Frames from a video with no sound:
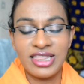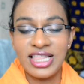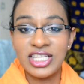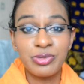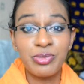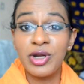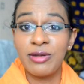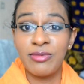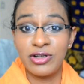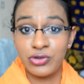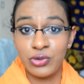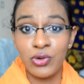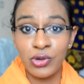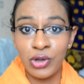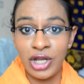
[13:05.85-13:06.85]
That's pretty much
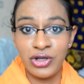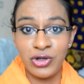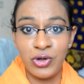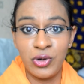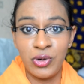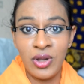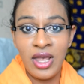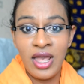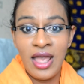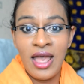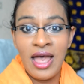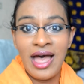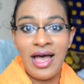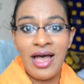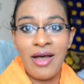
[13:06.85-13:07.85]
all I knew
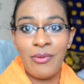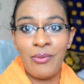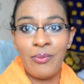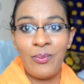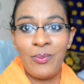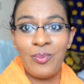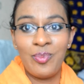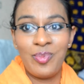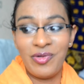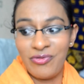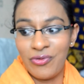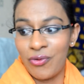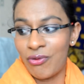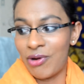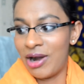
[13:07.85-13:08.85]

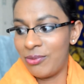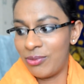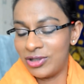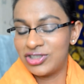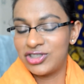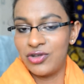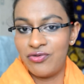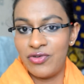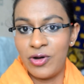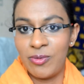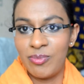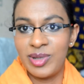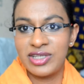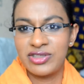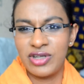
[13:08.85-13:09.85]
before I watched the film,
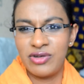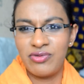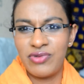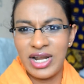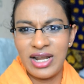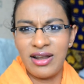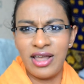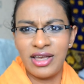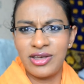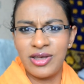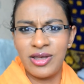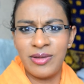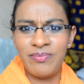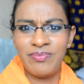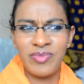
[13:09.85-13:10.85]
because I'd read like
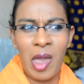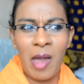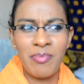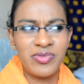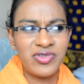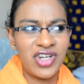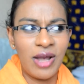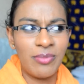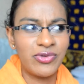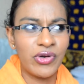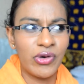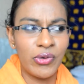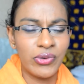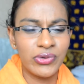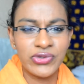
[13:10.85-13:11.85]
a chapter
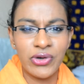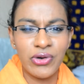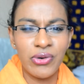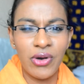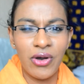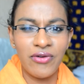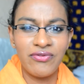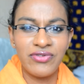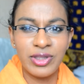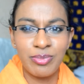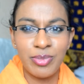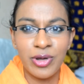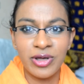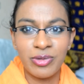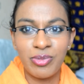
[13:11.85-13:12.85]
or so of the
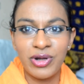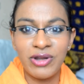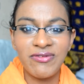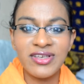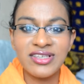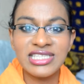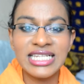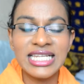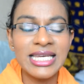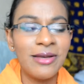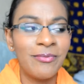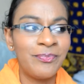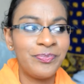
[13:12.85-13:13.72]
book previously,